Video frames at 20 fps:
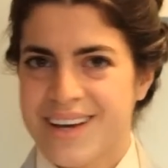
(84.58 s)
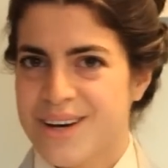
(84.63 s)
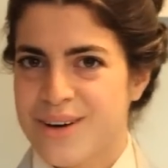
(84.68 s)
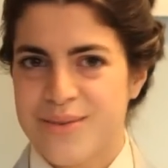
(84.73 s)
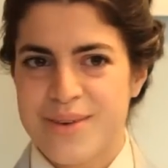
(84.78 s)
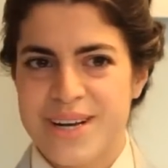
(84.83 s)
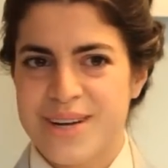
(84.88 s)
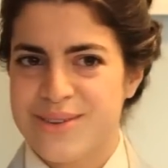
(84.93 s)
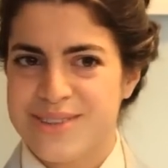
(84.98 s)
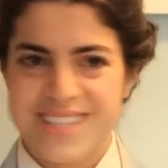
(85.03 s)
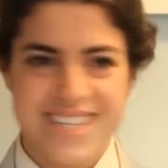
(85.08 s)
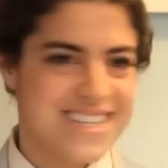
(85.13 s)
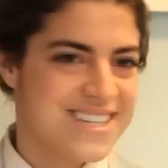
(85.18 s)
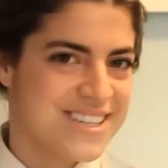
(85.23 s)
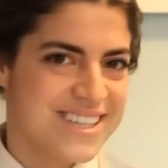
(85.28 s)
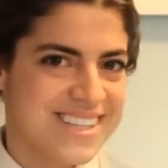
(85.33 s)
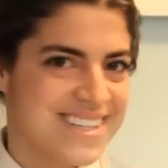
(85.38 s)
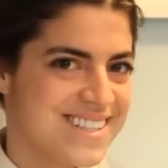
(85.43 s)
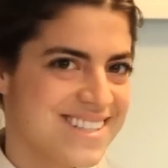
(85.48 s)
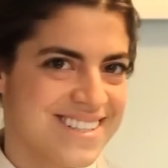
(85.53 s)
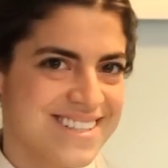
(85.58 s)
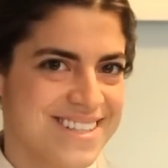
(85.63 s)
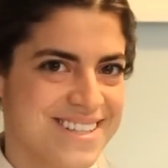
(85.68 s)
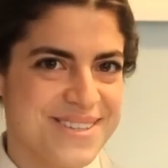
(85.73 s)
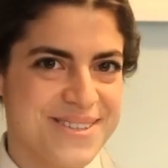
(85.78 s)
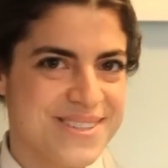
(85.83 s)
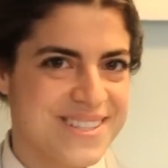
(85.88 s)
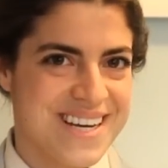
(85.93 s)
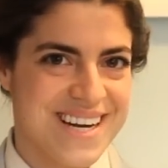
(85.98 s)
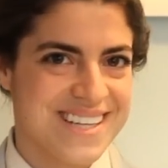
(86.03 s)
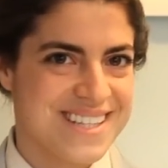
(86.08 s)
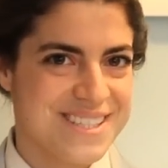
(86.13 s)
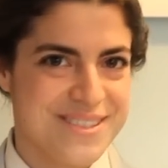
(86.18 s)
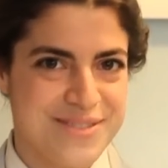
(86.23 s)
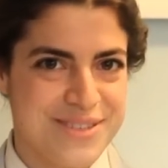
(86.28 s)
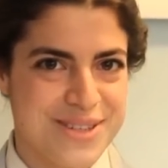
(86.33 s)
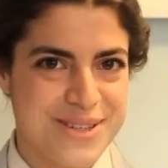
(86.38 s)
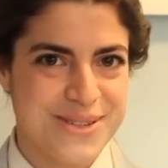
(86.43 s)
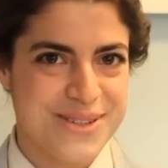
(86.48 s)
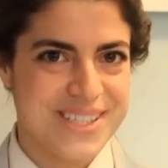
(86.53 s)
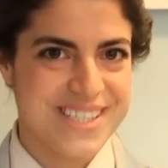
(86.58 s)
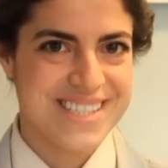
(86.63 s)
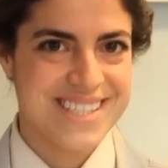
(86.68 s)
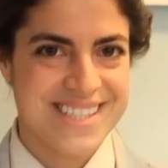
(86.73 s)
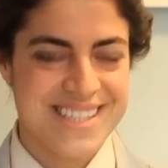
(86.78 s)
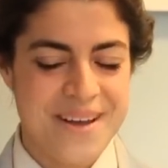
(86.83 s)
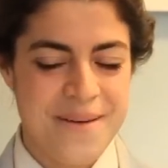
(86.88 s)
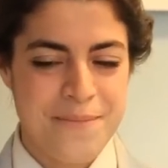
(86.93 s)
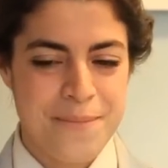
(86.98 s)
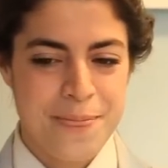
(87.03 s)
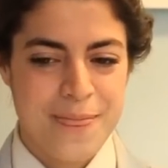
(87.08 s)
We don't send our kids to those kinds of schools."